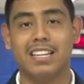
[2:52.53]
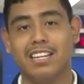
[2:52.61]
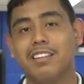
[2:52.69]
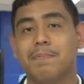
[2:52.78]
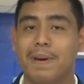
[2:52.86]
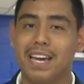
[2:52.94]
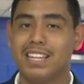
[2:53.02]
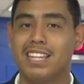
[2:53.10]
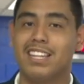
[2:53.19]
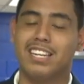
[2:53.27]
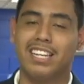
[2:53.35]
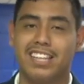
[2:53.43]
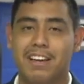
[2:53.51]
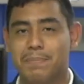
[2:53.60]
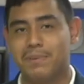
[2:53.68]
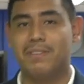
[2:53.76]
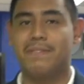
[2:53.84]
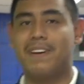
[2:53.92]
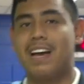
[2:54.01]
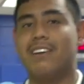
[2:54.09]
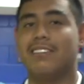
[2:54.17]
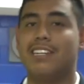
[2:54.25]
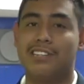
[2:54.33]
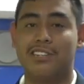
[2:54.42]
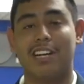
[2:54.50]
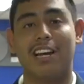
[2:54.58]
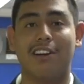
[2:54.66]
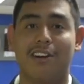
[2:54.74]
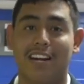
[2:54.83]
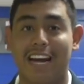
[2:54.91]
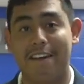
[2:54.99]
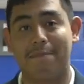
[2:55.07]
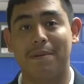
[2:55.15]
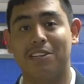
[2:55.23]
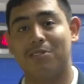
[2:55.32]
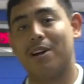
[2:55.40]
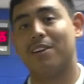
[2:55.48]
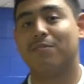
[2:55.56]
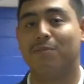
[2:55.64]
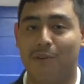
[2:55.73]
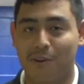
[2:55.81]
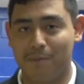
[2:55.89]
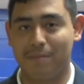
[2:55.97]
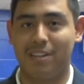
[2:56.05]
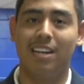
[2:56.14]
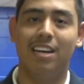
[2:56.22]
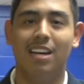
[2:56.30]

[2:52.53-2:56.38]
This space is an example of how teaching and learning have been transformed.